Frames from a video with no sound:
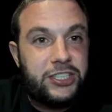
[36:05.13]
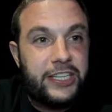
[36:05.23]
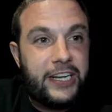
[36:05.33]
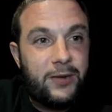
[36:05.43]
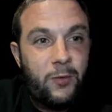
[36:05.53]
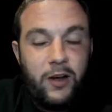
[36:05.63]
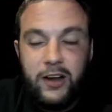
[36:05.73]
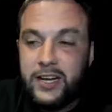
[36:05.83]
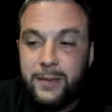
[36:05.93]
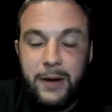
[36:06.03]
She didn't want
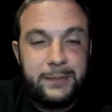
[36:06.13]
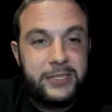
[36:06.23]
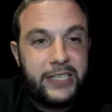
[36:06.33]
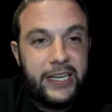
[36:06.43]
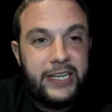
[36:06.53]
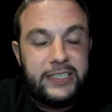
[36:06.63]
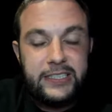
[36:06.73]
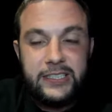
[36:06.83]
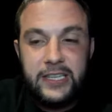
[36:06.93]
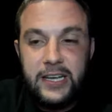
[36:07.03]
to come upstairs.
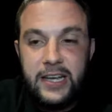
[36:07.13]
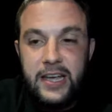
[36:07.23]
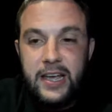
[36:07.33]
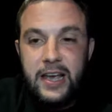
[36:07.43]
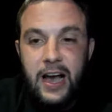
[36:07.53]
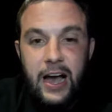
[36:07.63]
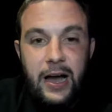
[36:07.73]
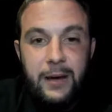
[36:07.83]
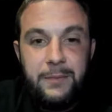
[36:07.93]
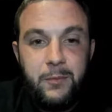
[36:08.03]

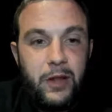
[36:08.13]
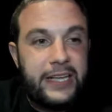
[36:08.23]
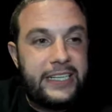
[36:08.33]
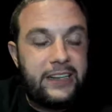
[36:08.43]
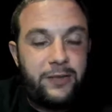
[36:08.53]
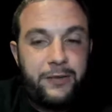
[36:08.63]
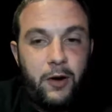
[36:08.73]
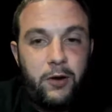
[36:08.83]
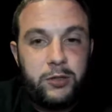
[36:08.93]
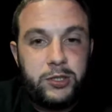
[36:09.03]
Well, I did the
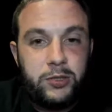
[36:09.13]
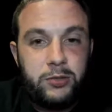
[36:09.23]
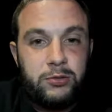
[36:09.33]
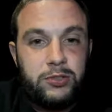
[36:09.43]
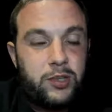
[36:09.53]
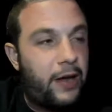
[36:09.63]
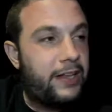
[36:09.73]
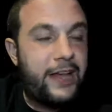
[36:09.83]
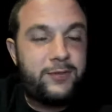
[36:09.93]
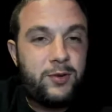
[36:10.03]
photo shoot, so I
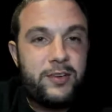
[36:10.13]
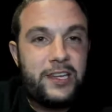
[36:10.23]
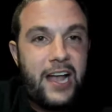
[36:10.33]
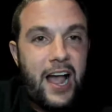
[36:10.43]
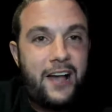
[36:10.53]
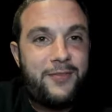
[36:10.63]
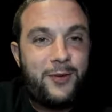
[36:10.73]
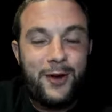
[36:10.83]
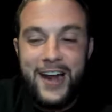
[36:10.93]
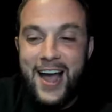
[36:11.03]
left her in the car
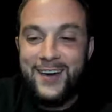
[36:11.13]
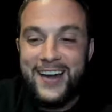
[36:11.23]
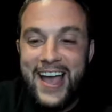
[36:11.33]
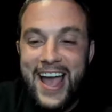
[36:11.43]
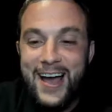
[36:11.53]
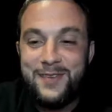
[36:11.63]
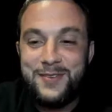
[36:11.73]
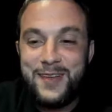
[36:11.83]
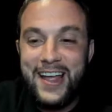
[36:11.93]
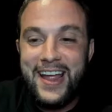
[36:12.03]
for an hour and a half.
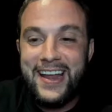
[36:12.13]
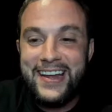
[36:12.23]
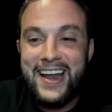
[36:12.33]
and